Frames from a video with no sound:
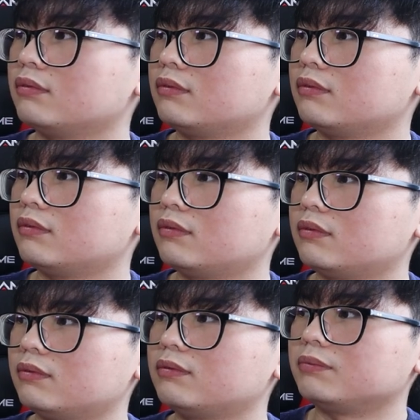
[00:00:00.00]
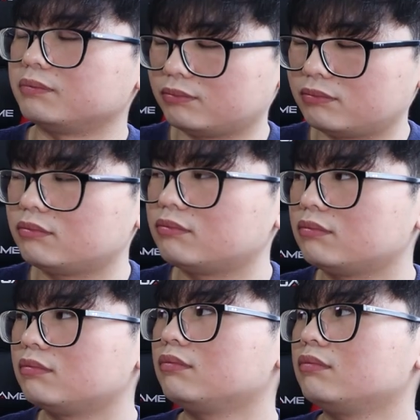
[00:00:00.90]

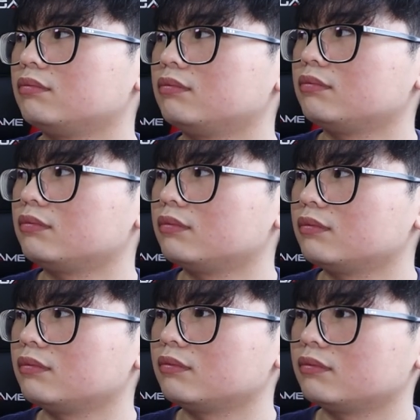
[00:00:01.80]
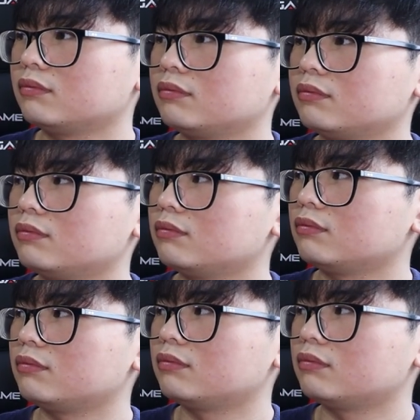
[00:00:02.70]

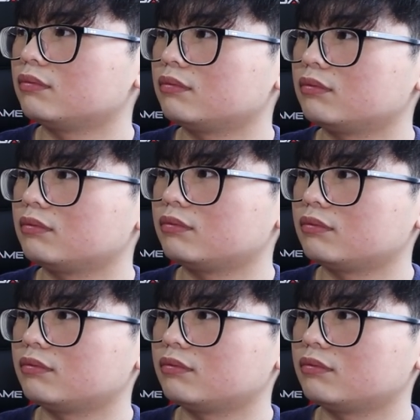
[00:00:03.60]
[no speech]